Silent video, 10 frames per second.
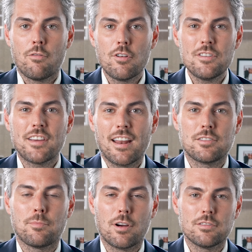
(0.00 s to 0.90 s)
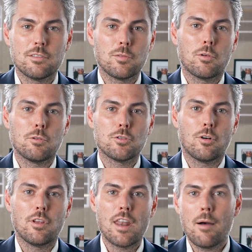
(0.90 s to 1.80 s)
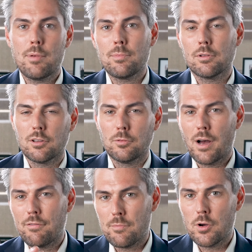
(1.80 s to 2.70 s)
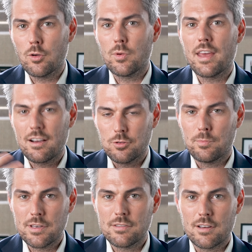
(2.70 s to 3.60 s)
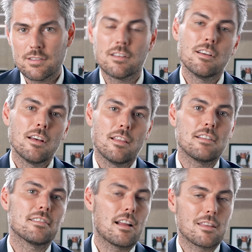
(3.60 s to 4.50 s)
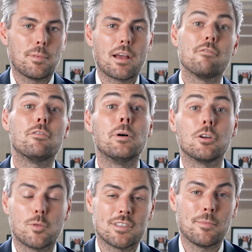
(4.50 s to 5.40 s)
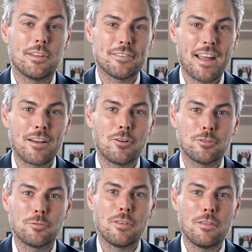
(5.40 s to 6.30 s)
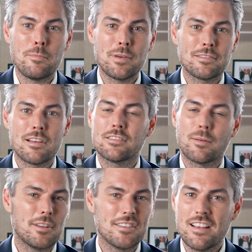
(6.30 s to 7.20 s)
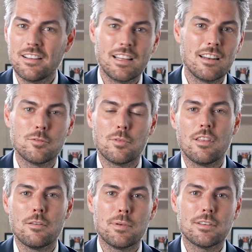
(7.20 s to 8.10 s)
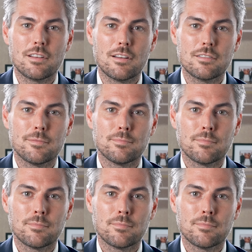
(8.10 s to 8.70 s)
Through this connection process, we want to ensure that now people are familiar with the actual business, they start to become familiar with some of the stakeholders within the business, some of the senior leaders within the business.